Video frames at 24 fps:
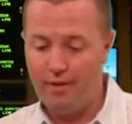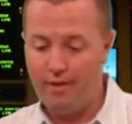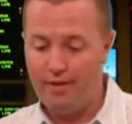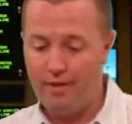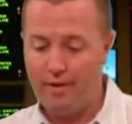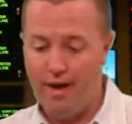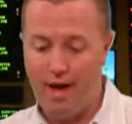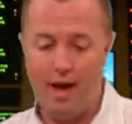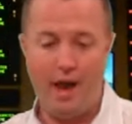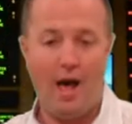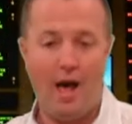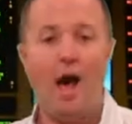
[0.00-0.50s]

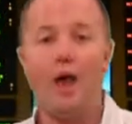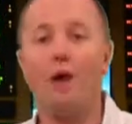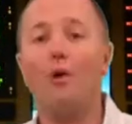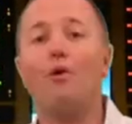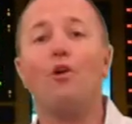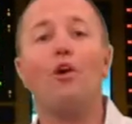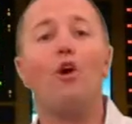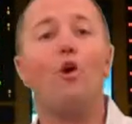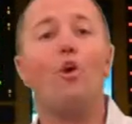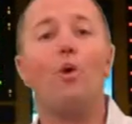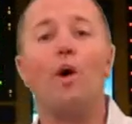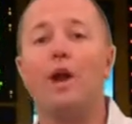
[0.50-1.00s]
I
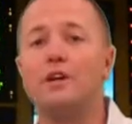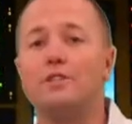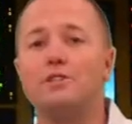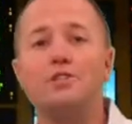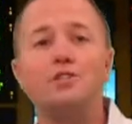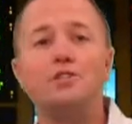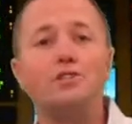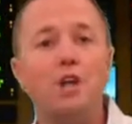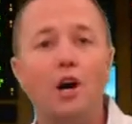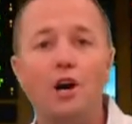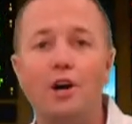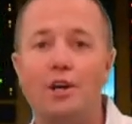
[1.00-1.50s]
don't know what else
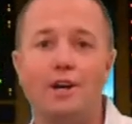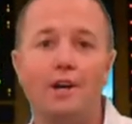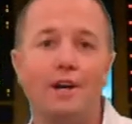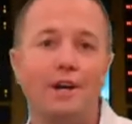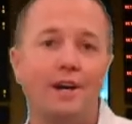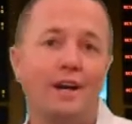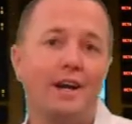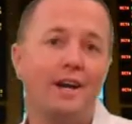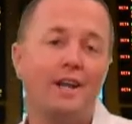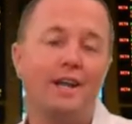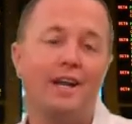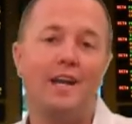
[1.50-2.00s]
to tell you.
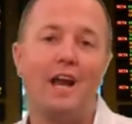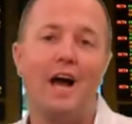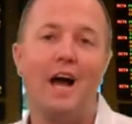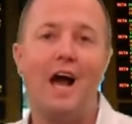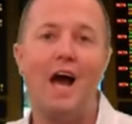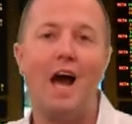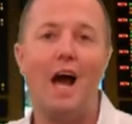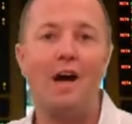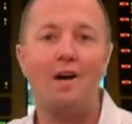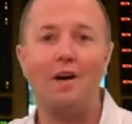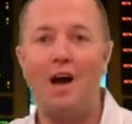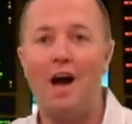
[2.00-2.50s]
Again,
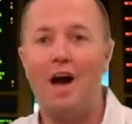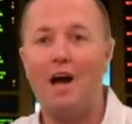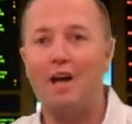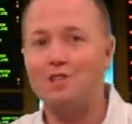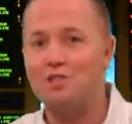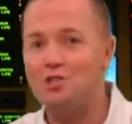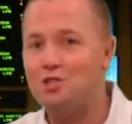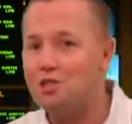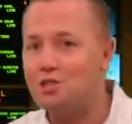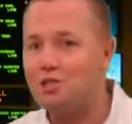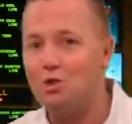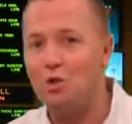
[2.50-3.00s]
I
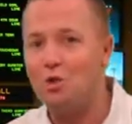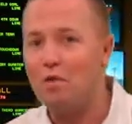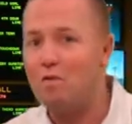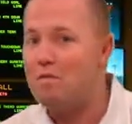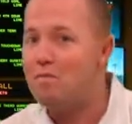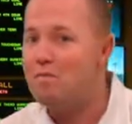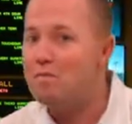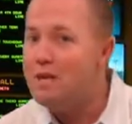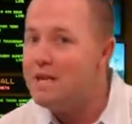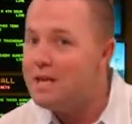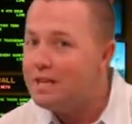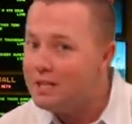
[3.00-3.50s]
just sort of
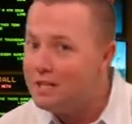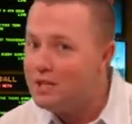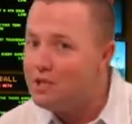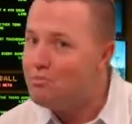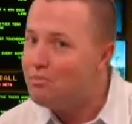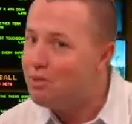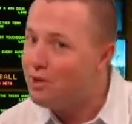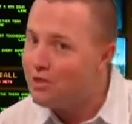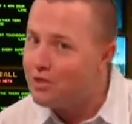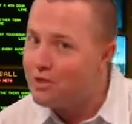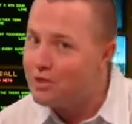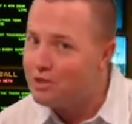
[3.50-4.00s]
meekly
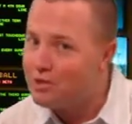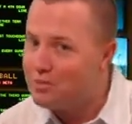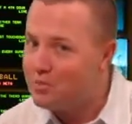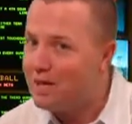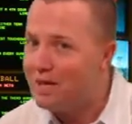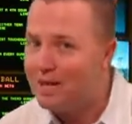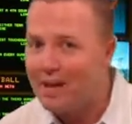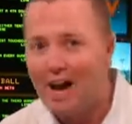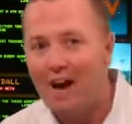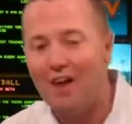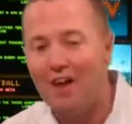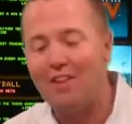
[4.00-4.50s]
put this
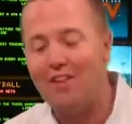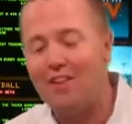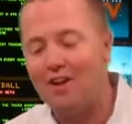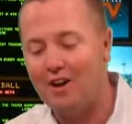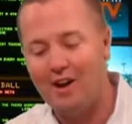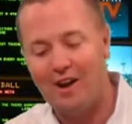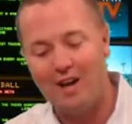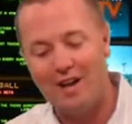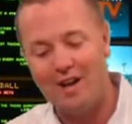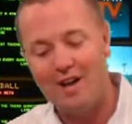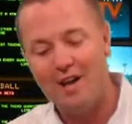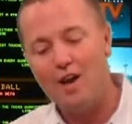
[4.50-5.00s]
pick out
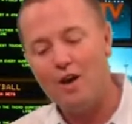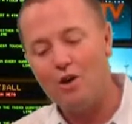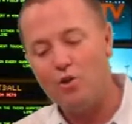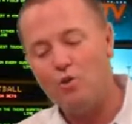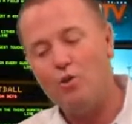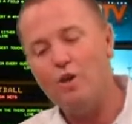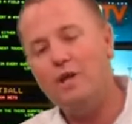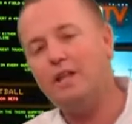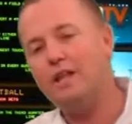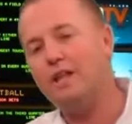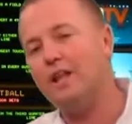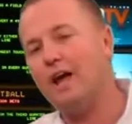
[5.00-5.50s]
there. I
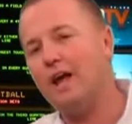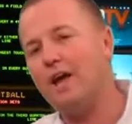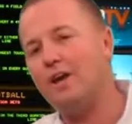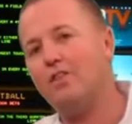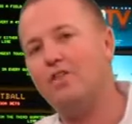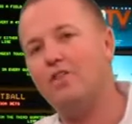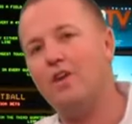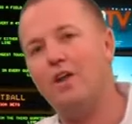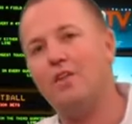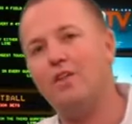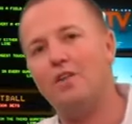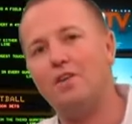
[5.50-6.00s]
really like
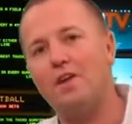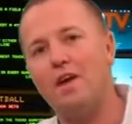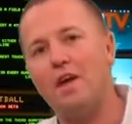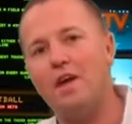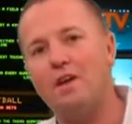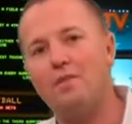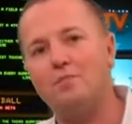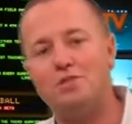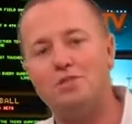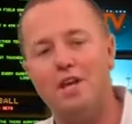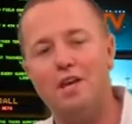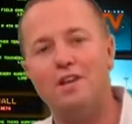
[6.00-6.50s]
the other
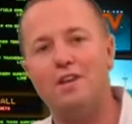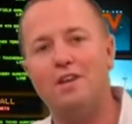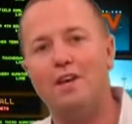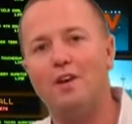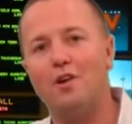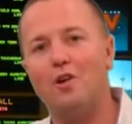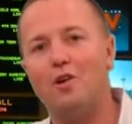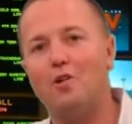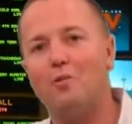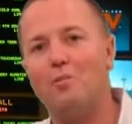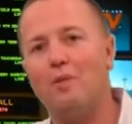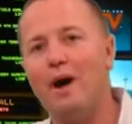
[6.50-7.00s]
game, San
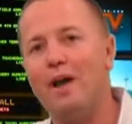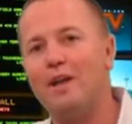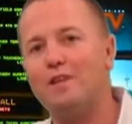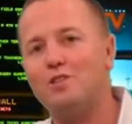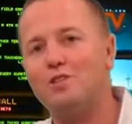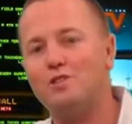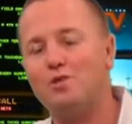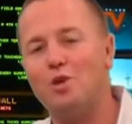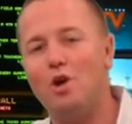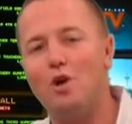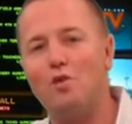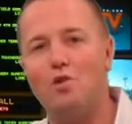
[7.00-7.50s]
Diego
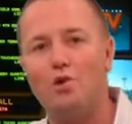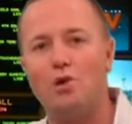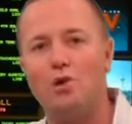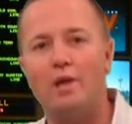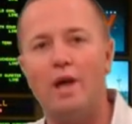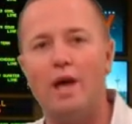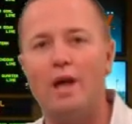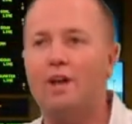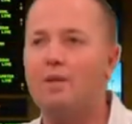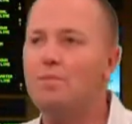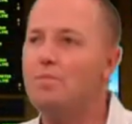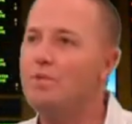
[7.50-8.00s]
-3 over
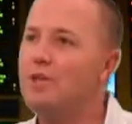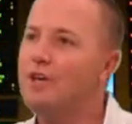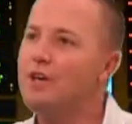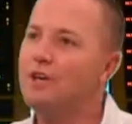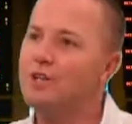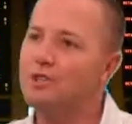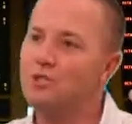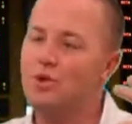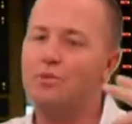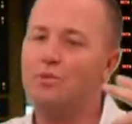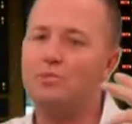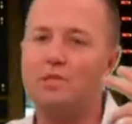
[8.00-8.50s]
Atlanta.
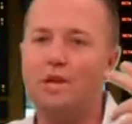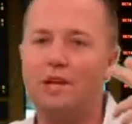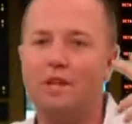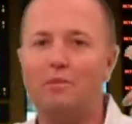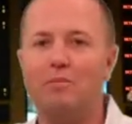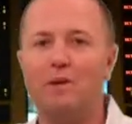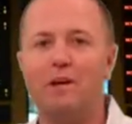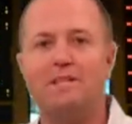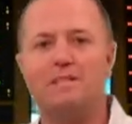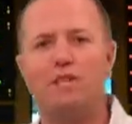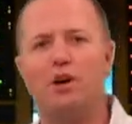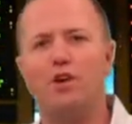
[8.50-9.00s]
So I'm telling
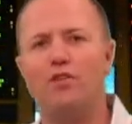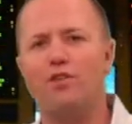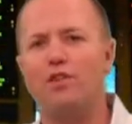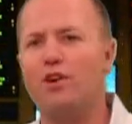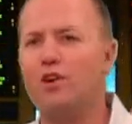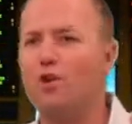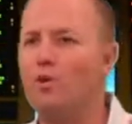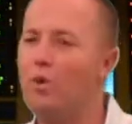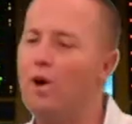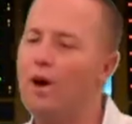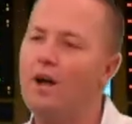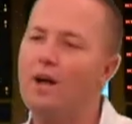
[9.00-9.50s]
myself
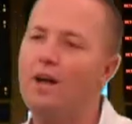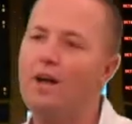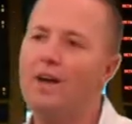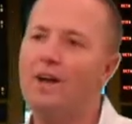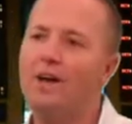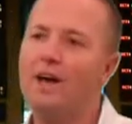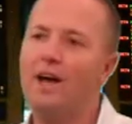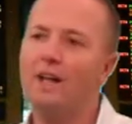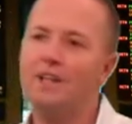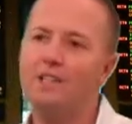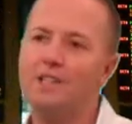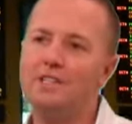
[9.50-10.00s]
here, well,
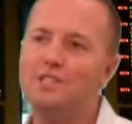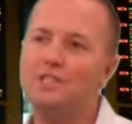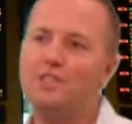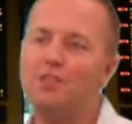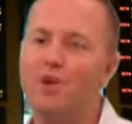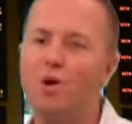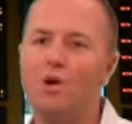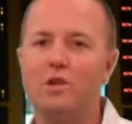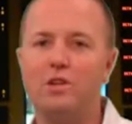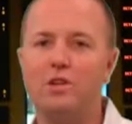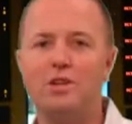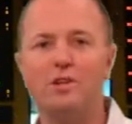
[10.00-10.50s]
at least if
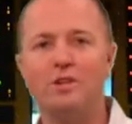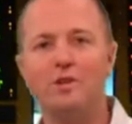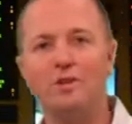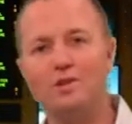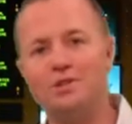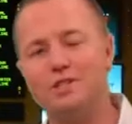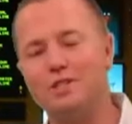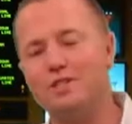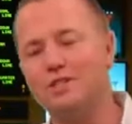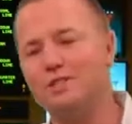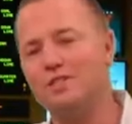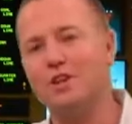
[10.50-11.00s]
Oakland
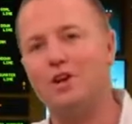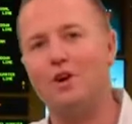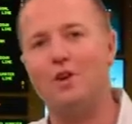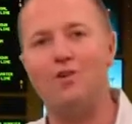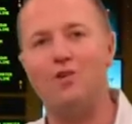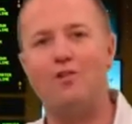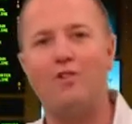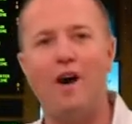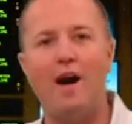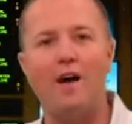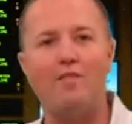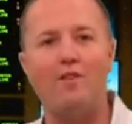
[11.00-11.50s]
loses,
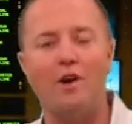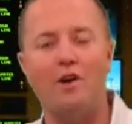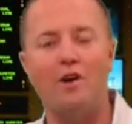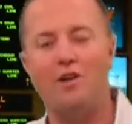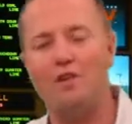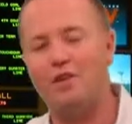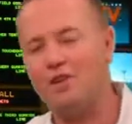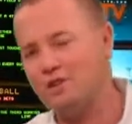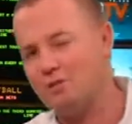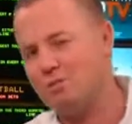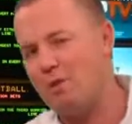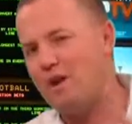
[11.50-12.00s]

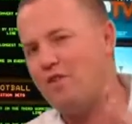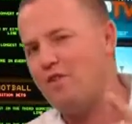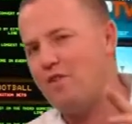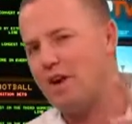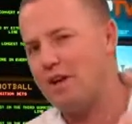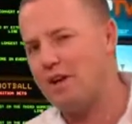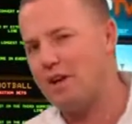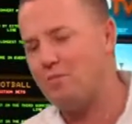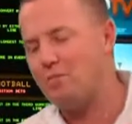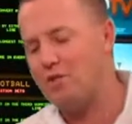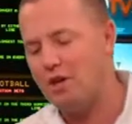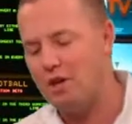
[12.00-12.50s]
500. As a matter of
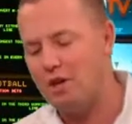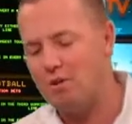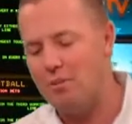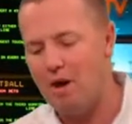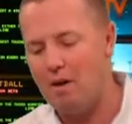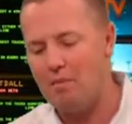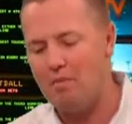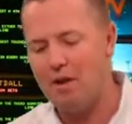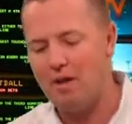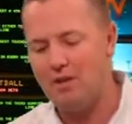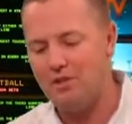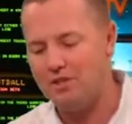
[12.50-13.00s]
fact, I'm thinking
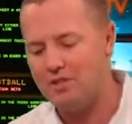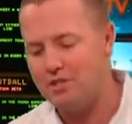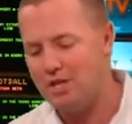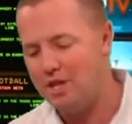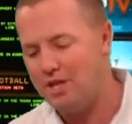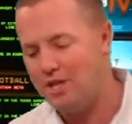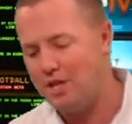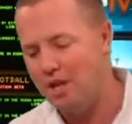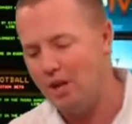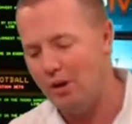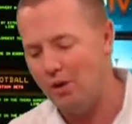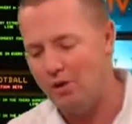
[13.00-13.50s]
about making the
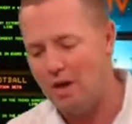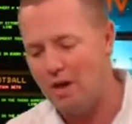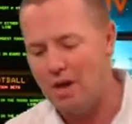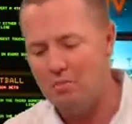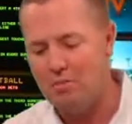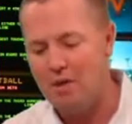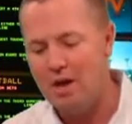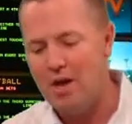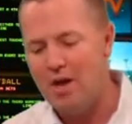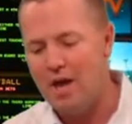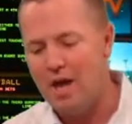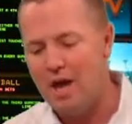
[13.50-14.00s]
San Diego
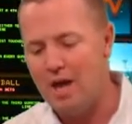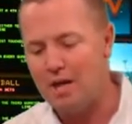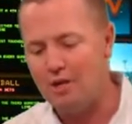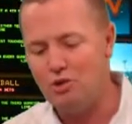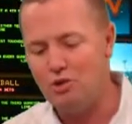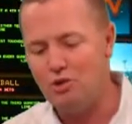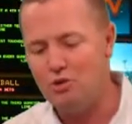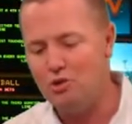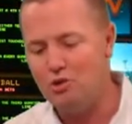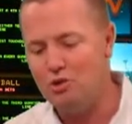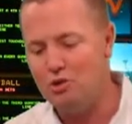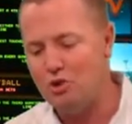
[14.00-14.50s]
game a
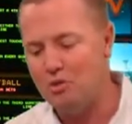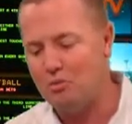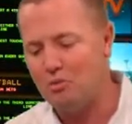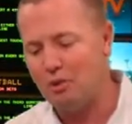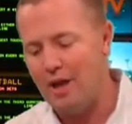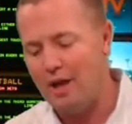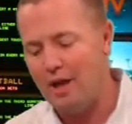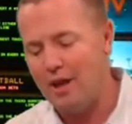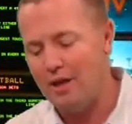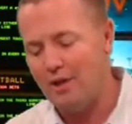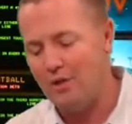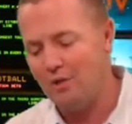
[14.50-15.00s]
2-unit
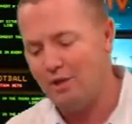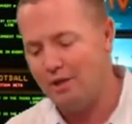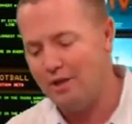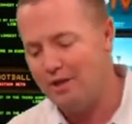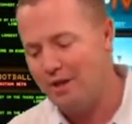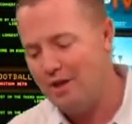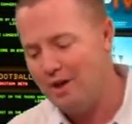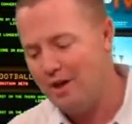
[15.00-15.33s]
play and only